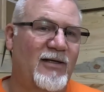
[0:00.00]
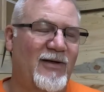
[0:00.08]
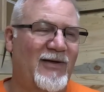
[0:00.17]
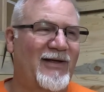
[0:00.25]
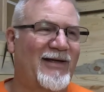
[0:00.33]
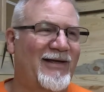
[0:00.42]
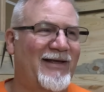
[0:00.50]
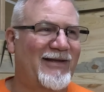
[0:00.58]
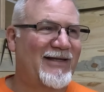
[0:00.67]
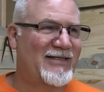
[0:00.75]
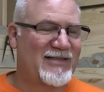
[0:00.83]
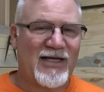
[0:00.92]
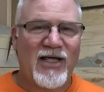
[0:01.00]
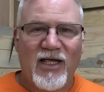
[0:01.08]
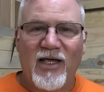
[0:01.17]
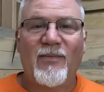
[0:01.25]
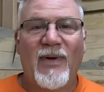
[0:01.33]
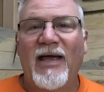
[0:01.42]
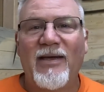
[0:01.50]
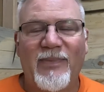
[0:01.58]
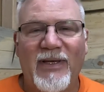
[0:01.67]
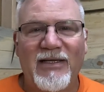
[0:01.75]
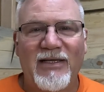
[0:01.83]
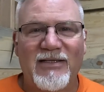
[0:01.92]
this, in my
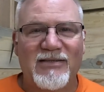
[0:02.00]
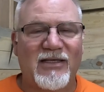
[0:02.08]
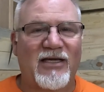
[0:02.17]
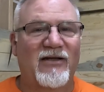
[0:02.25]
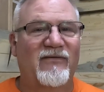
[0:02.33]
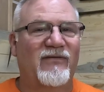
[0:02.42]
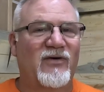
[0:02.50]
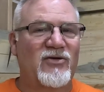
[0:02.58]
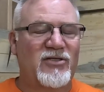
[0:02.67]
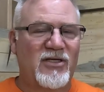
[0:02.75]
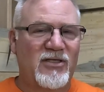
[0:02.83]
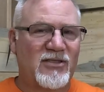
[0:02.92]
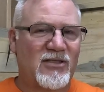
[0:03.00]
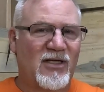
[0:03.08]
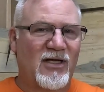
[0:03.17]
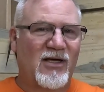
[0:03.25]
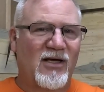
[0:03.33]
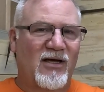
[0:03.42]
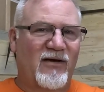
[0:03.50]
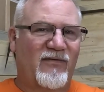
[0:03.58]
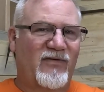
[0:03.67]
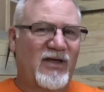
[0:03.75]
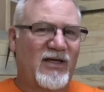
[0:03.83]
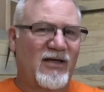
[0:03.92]
opinion, is the convergence
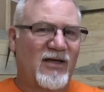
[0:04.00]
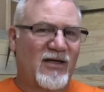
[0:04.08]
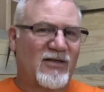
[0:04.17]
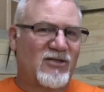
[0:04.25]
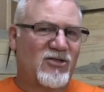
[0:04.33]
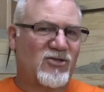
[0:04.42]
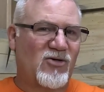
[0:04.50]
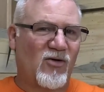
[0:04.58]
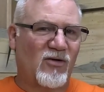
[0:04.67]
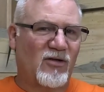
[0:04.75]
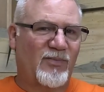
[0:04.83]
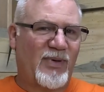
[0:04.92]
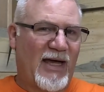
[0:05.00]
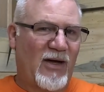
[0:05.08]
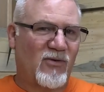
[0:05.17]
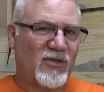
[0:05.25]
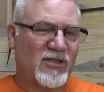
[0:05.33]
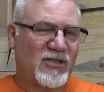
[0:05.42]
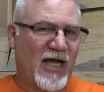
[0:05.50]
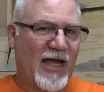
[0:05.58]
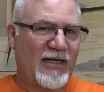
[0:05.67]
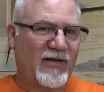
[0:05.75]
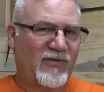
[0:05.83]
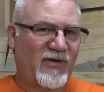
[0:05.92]
of the solar power
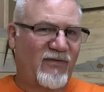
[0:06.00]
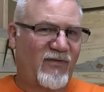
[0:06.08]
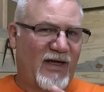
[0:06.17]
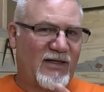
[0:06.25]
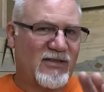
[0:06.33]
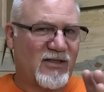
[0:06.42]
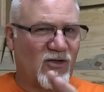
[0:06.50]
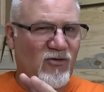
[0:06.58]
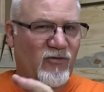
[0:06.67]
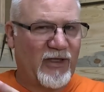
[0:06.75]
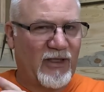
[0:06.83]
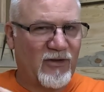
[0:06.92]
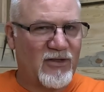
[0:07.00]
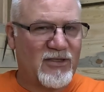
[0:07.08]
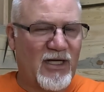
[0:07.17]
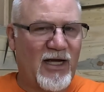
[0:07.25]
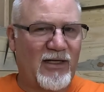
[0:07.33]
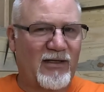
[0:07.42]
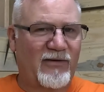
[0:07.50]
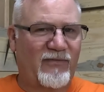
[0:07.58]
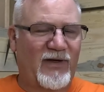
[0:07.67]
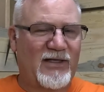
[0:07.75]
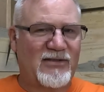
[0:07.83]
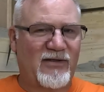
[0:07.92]
side of the fence, the greener side of the
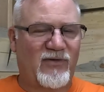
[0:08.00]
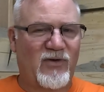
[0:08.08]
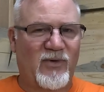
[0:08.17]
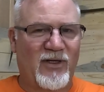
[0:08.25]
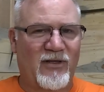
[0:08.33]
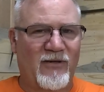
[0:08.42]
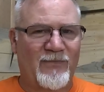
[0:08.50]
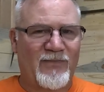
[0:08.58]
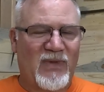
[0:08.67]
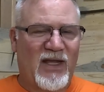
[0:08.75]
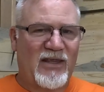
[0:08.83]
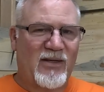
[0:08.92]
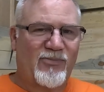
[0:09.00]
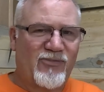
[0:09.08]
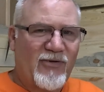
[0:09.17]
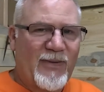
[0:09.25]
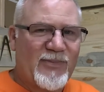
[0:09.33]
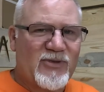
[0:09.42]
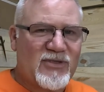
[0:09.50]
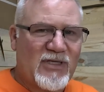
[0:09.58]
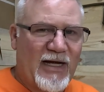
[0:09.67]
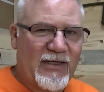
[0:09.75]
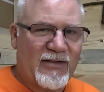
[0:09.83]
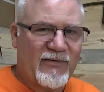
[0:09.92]
fence, if you will, and the prepper
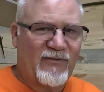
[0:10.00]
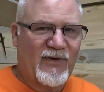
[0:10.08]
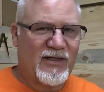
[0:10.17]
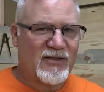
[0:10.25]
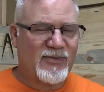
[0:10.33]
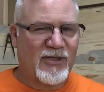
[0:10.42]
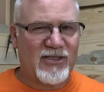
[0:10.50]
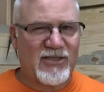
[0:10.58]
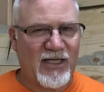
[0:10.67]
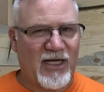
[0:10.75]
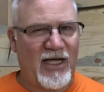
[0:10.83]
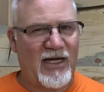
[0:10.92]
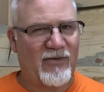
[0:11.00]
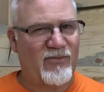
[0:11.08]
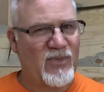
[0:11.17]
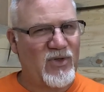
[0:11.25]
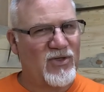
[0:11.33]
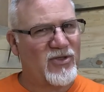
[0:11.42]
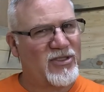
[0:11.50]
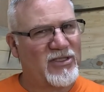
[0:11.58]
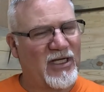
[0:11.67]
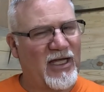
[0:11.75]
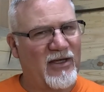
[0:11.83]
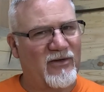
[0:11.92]
side of the fence, because they kind of merge
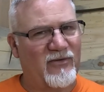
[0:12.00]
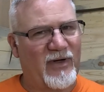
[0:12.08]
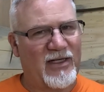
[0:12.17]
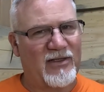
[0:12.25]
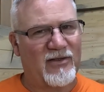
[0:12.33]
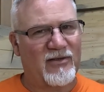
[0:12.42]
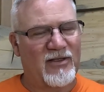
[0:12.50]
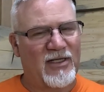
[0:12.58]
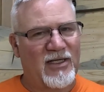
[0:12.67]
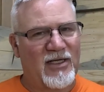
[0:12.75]
together right here.